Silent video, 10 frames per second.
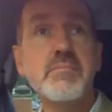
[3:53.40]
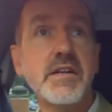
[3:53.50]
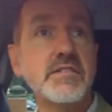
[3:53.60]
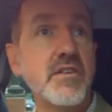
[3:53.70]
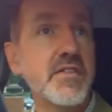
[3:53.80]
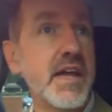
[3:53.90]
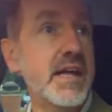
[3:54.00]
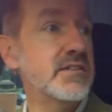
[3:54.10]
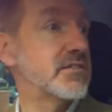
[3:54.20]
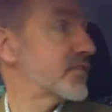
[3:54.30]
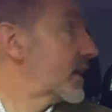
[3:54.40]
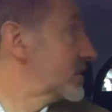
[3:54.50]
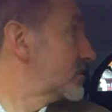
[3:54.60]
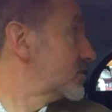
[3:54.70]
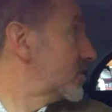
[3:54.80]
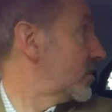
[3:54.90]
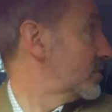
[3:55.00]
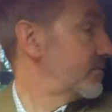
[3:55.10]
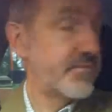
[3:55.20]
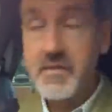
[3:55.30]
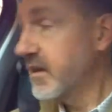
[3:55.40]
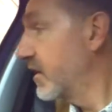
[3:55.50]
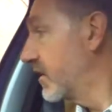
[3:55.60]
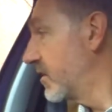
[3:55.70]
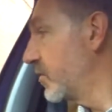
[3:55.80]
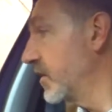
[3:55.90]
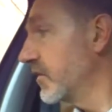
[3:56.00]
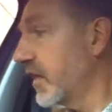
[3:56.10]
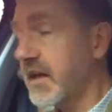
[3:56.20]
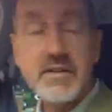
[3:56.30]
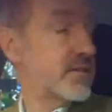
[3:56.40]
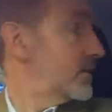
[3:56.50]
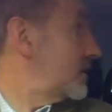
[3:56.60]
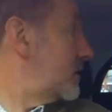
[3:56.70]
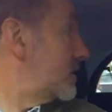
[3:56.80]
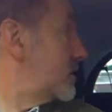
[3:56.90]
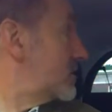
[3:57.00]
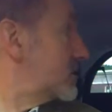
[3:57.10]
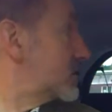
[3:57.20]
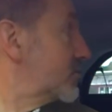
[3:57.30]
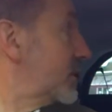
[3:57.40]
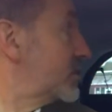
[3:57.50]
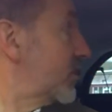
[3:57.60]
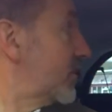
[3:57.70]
button on the end of that control will then switch